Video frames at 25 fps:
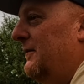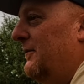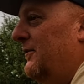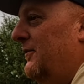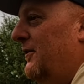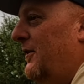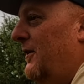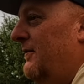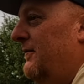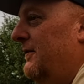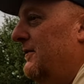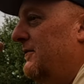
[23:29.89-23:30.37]
It
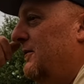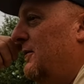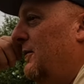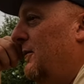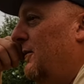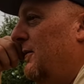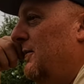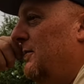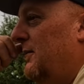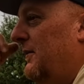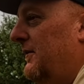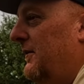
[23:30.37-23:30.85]
was harvest
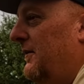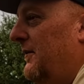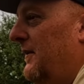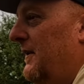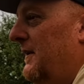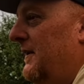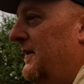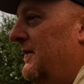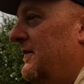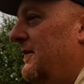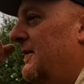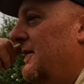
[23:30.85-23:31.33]
gold with
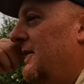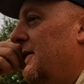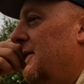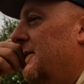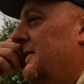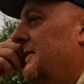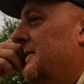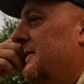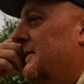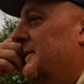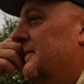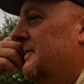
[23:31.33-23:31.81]
green
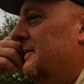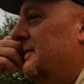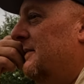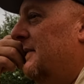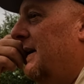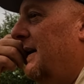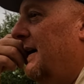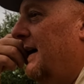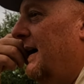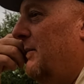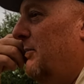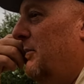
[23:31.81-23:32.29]
interior,
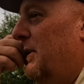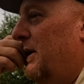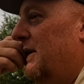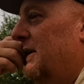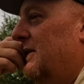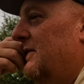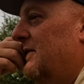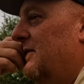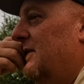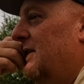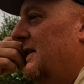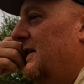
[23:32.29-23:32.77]
and it had
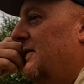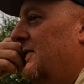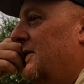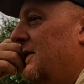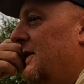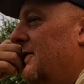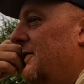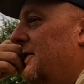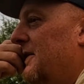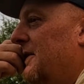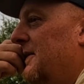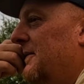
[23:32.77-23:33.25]
bucket seats
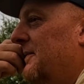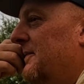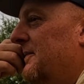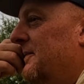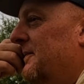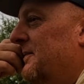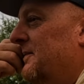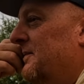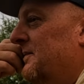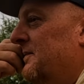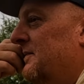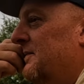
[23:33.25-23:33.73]
and everything.
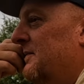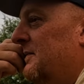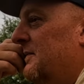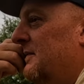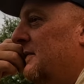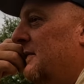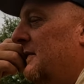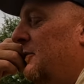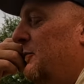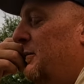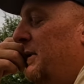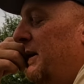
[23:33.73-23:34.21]
Nice.
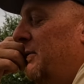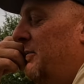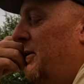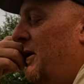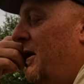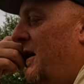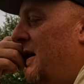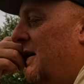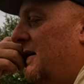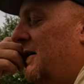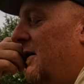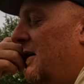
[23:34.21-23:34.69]
It was big
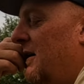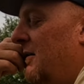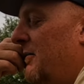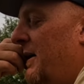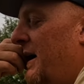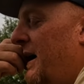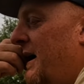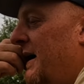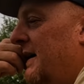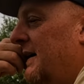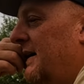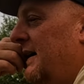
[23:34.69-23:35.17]
block
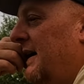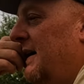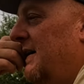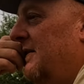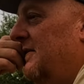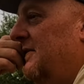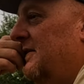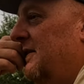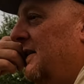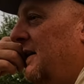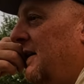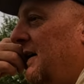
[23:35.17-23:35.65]
automatic
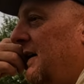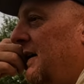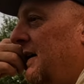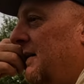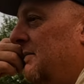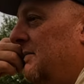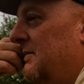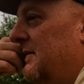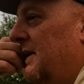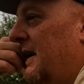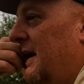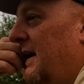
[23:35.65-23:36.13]
A
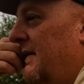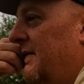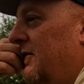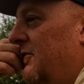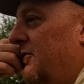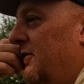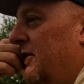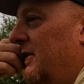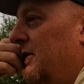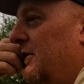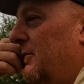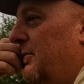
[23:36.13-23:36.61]
C. It had the
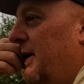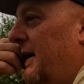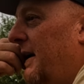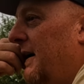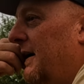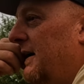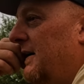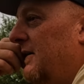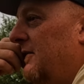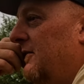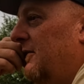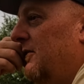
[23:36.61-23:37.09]
trailer
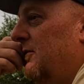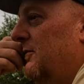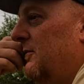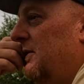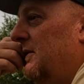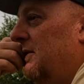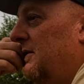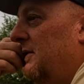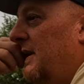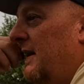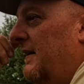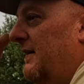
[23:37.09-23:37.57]
package because
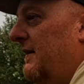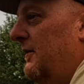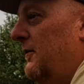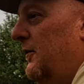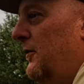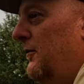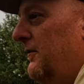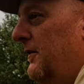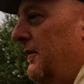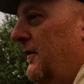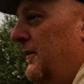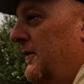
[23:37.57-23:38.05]
we had the
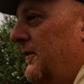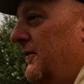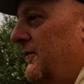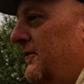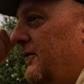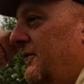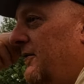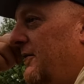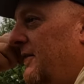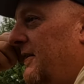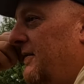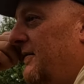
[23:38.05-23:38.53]

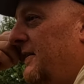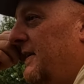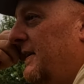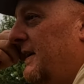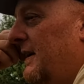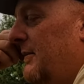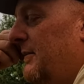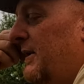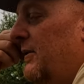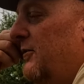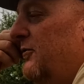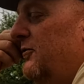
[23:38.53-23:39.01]
overloads and stuff like
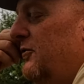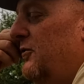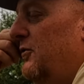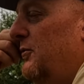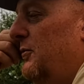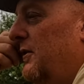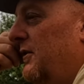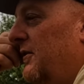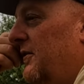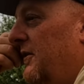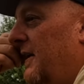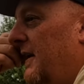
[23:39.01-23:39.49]
that. But it was
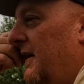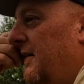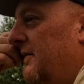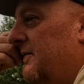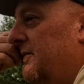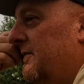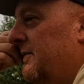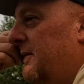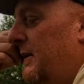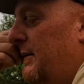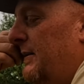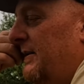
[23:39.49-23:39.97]
two wheel drive.
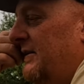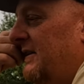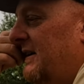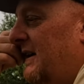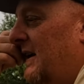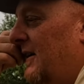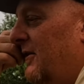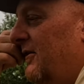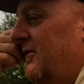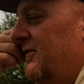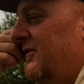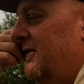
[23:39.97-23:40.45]
We went to
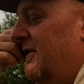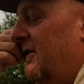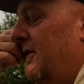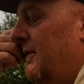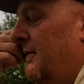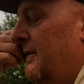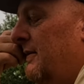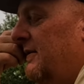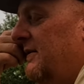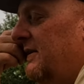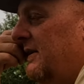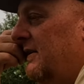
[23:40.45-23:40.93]

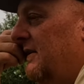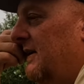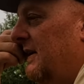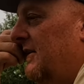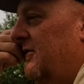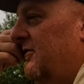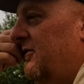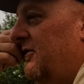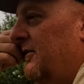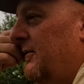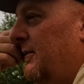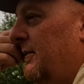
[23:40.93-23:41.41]
Yellowstone, went to
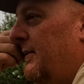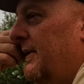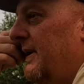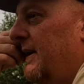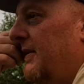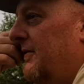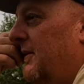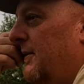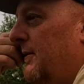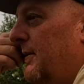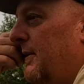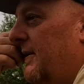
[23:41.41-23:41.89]
Glacier, we went
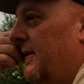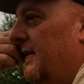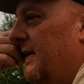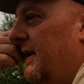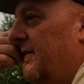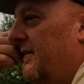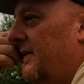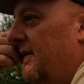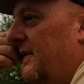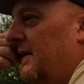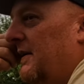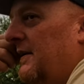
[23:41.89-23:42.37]
everywhere in
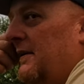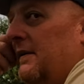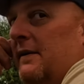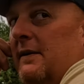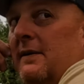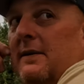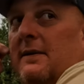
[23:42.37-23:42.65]
that thing.